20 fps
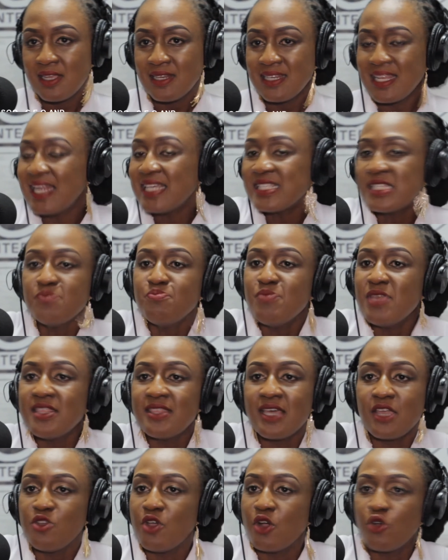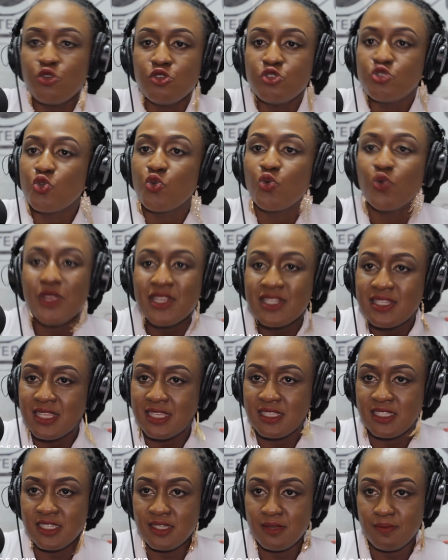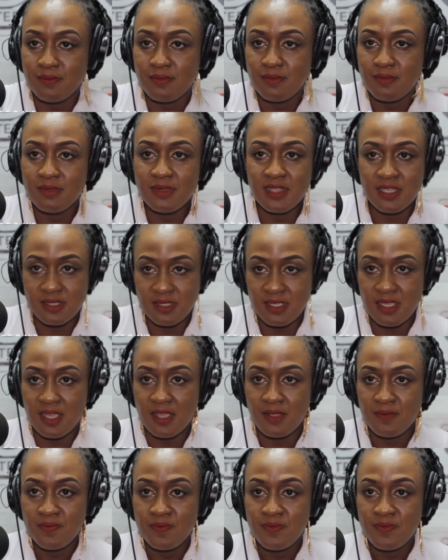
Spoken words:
That doesn't mean that you are going to quit the gym this year.